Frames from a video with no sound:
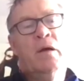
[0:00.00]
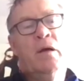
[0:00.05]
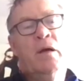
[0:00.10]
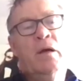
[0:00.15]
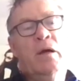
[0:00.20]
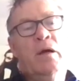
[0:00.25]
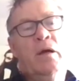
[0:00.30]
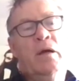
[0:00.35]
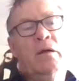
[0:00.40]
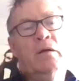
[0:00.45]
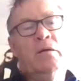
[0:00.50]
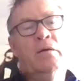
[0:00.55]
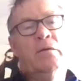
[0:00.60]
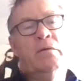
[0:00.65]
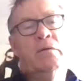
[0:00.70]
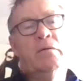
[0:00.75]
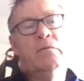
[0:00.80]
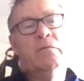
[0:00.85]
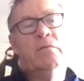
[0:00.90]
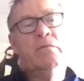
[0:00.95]

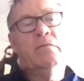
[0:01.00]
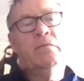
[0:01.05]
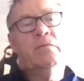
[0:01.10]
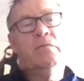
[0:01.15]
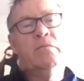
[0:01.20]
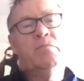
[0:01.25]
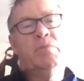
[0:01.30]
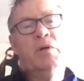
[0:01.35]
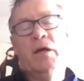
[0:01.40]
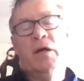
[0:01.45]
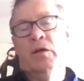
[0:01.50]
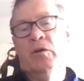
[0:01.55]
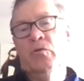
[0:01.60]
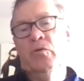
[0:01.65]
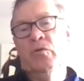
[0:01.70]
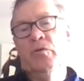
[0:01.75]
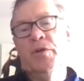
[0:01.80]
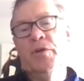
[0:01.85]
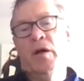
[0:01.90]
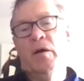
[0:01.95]
And playing at
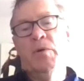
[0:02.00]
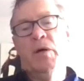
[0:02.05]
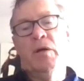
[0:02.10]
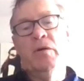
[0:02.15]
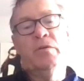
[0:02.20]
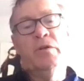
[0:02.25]
North Hobart,